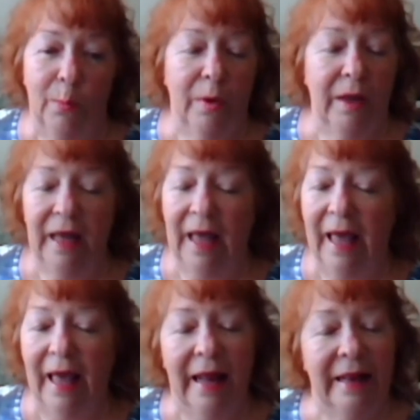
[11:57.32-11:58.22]
And we
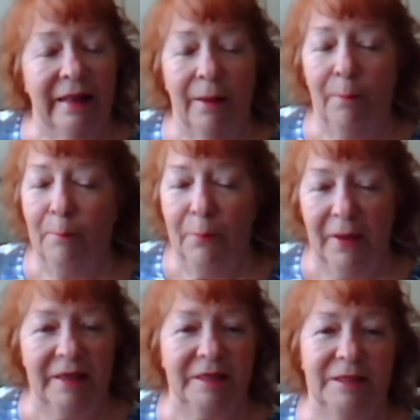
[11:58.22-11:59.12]
had the
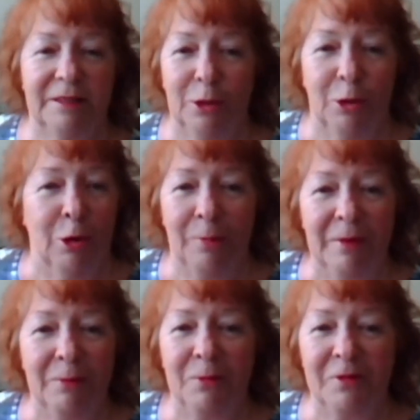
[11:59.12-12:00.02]
best time.
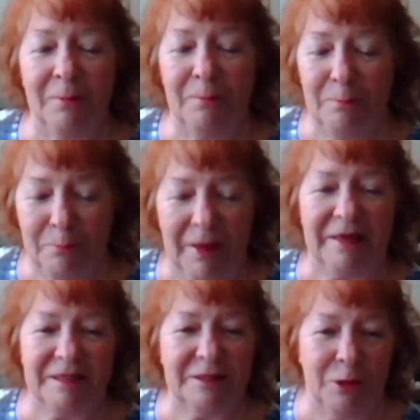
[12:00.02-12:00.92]
It was the
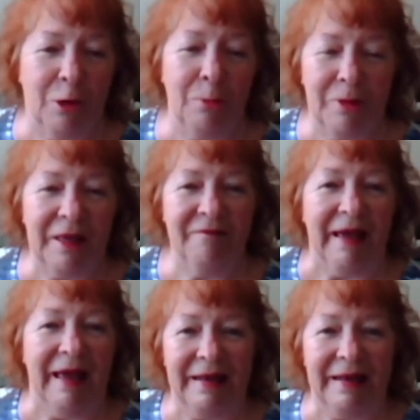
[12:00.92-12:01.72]
best time we ever had.